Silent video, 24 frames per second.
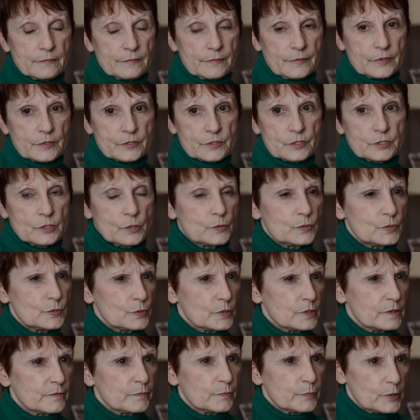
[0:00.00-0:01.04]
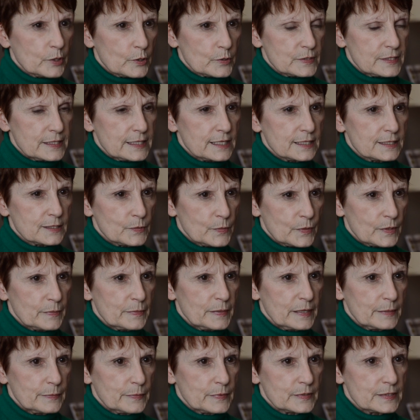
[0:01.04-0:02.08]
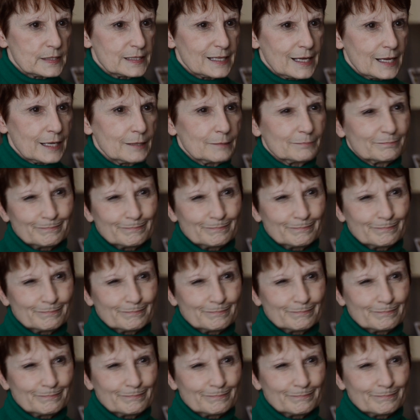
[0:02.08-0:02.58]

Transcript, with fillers: There's no sort of process where people say,